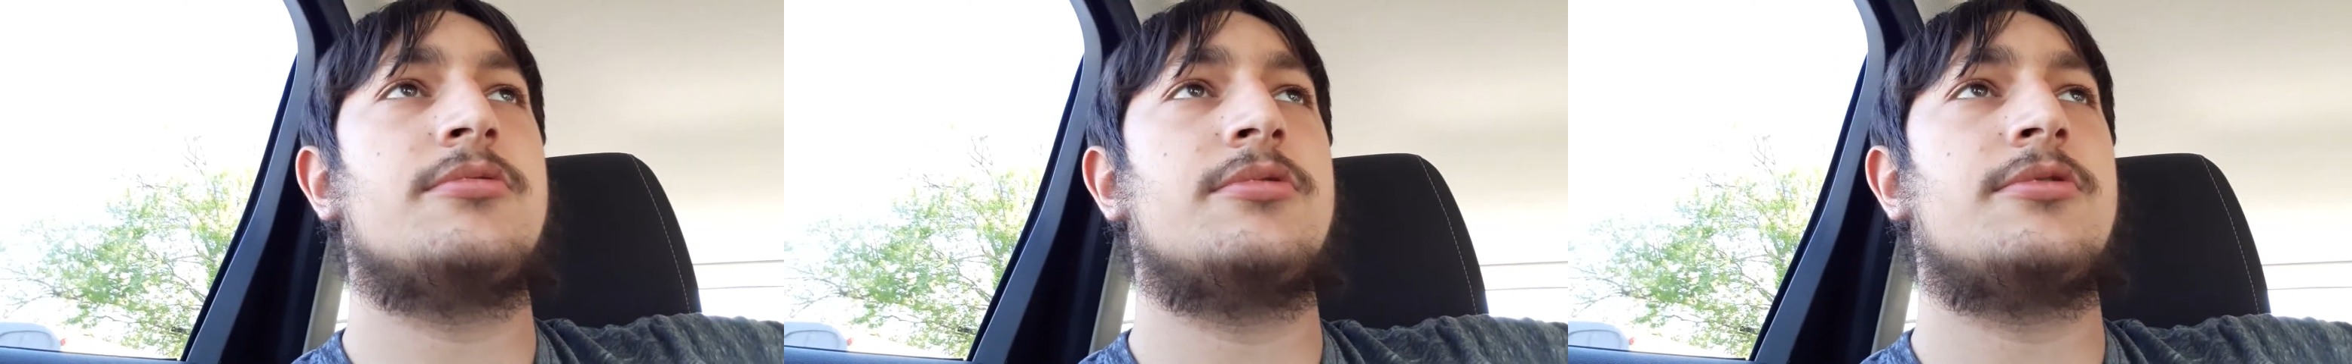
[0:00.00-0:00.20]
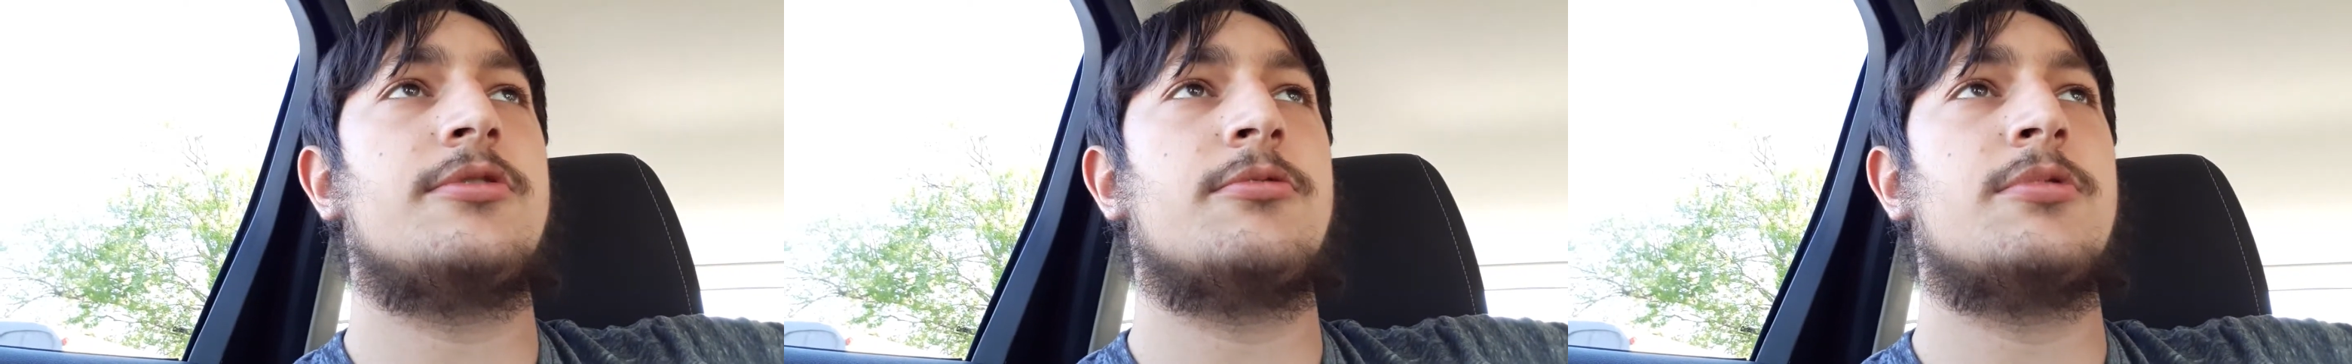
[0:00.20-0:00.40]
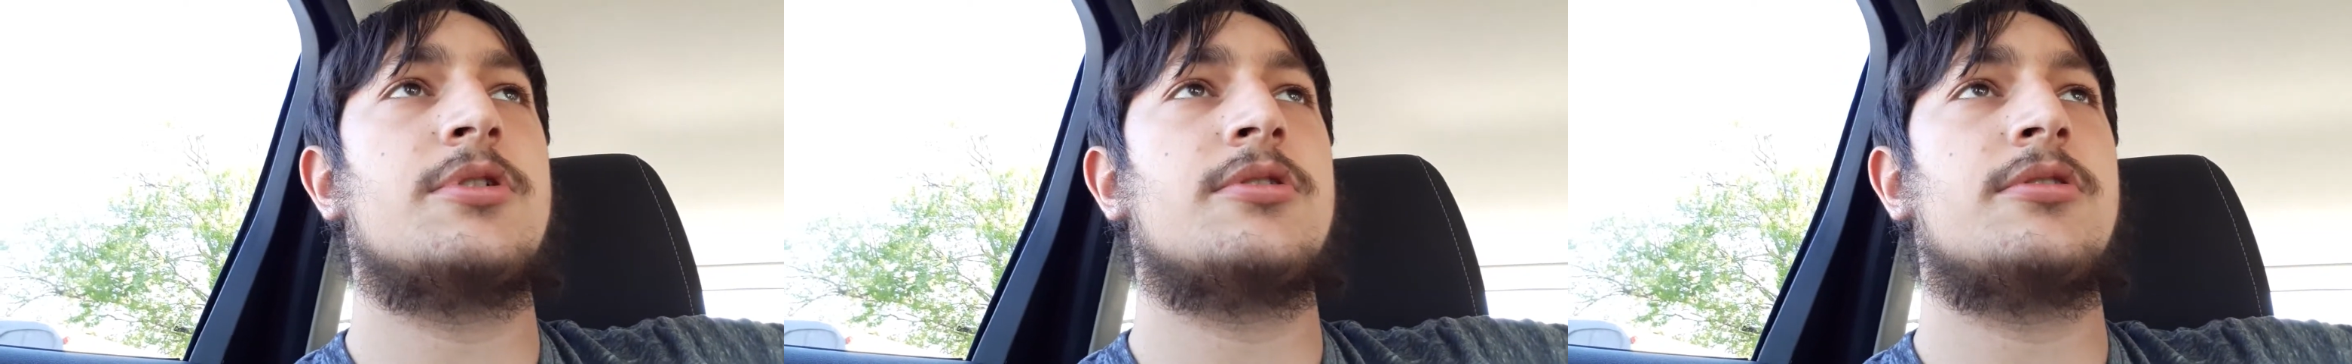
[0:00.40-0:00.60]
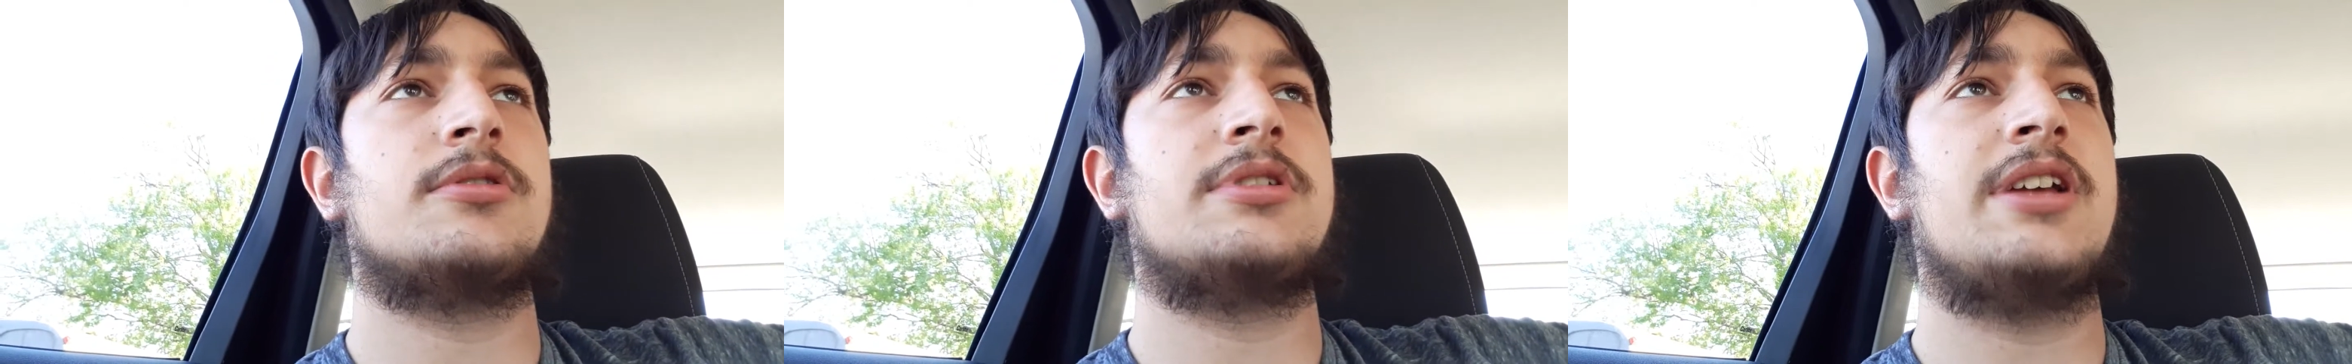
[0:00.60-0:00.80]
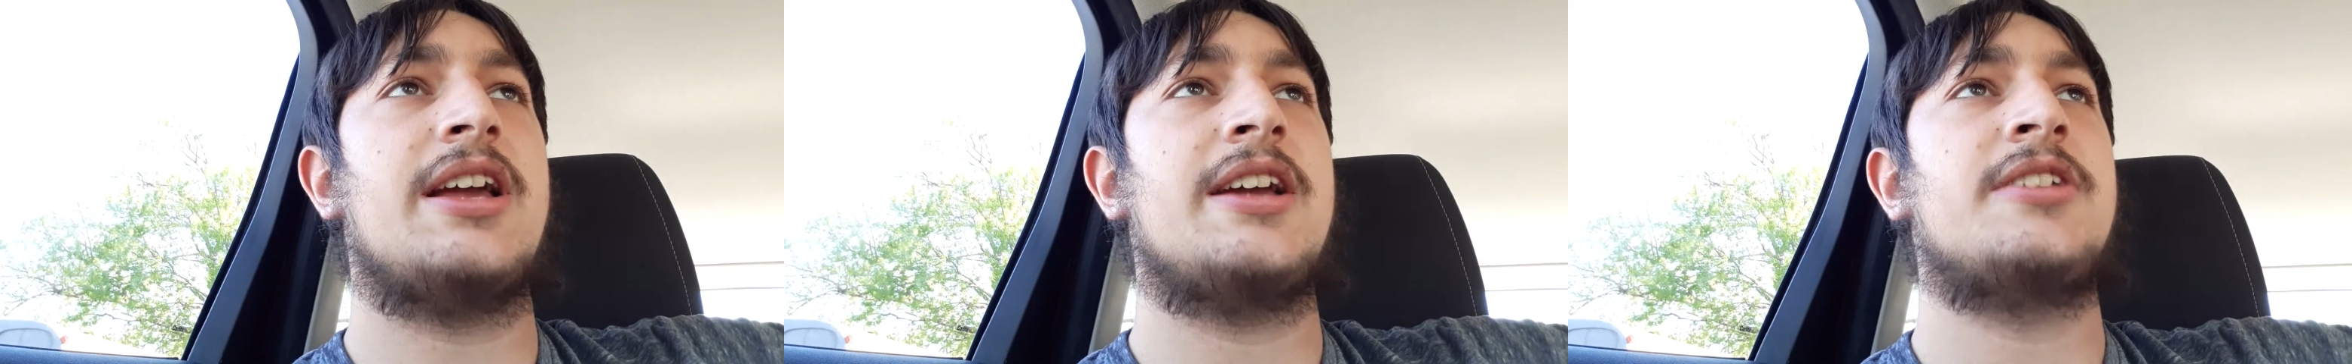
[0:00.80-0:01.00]
the world
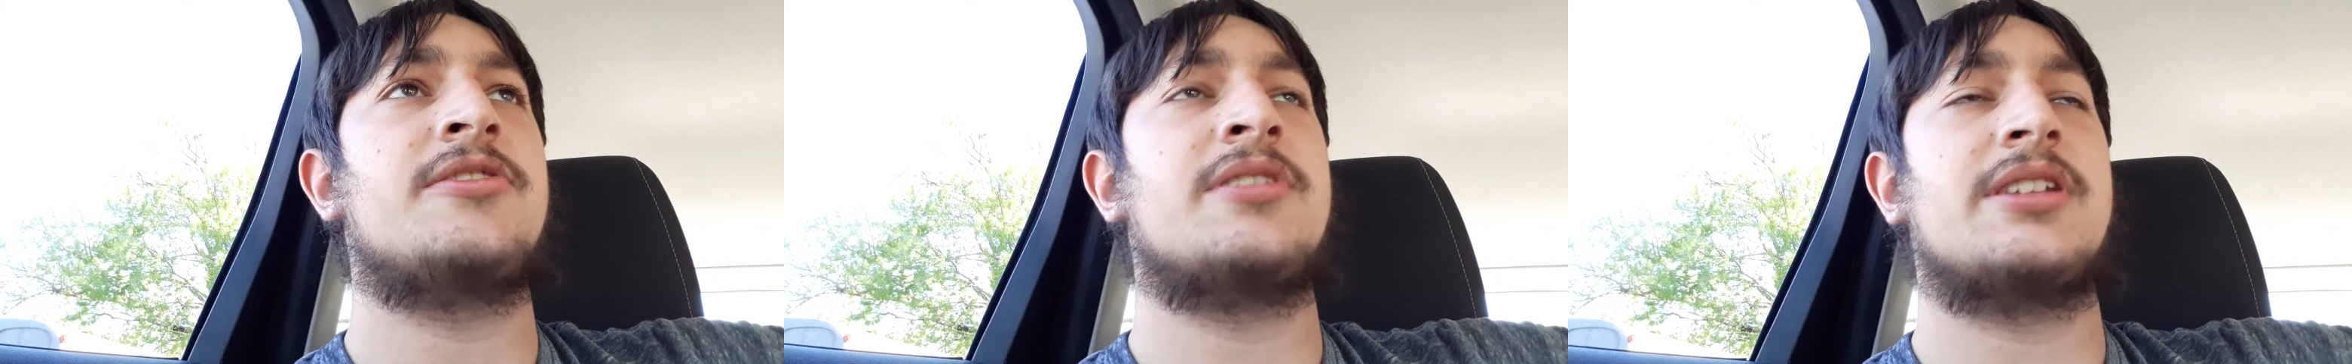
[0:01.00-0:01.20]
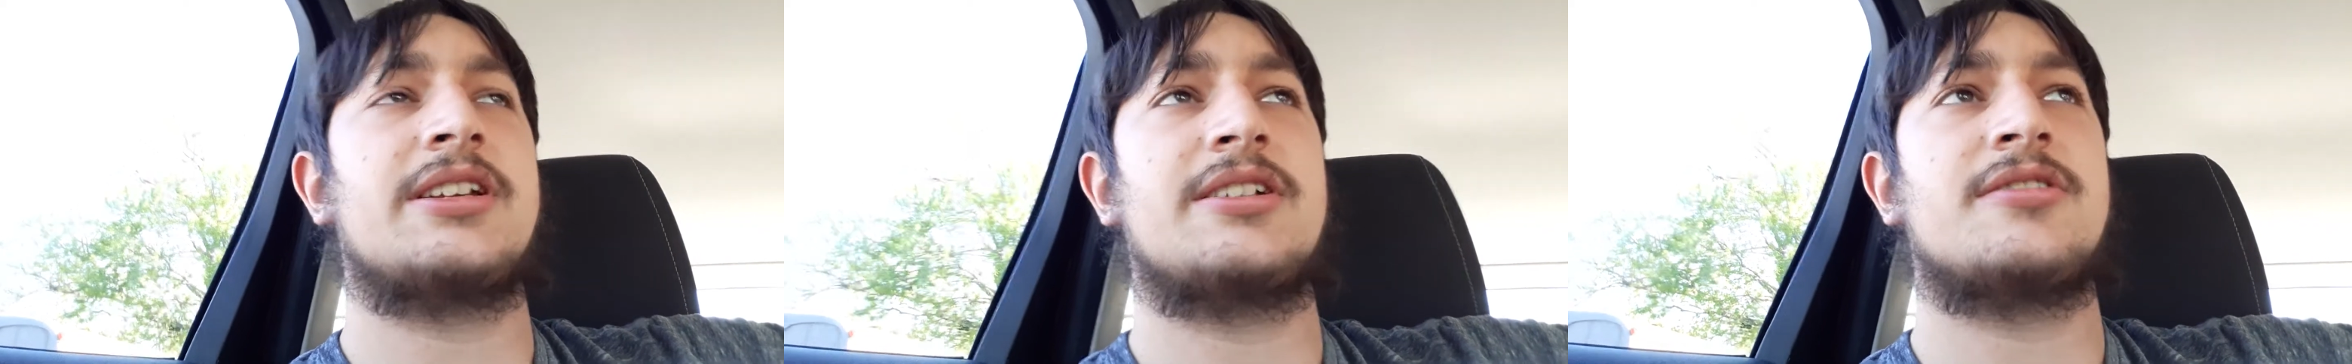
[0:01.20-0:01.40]
ignorantly